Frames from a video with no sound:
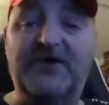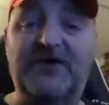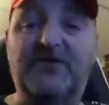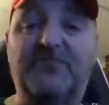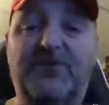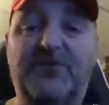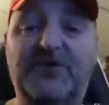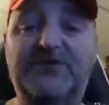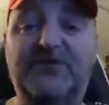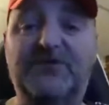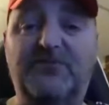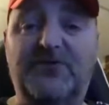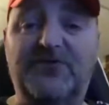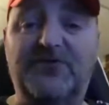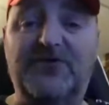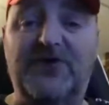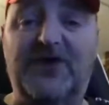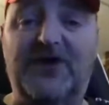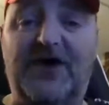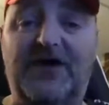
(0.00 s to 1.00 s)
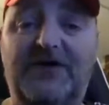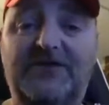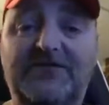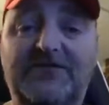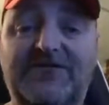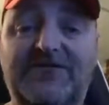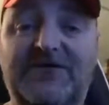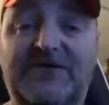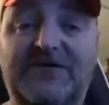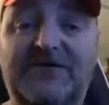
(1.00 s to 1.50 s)
a good place to put the
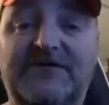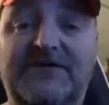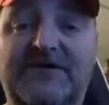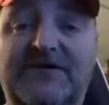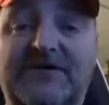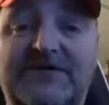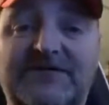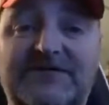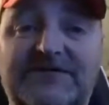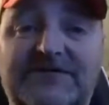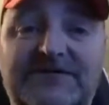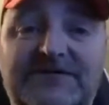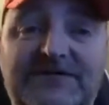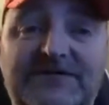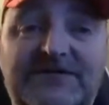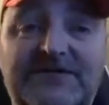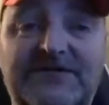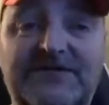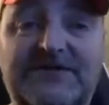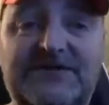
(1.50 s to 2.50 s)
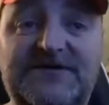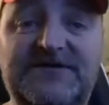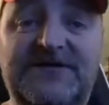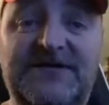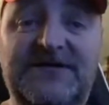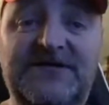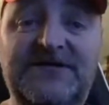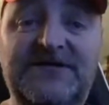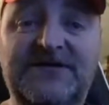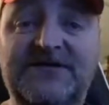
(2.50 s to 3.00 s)
car there,
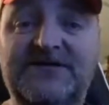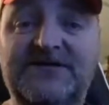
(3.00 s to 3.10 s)
TJ?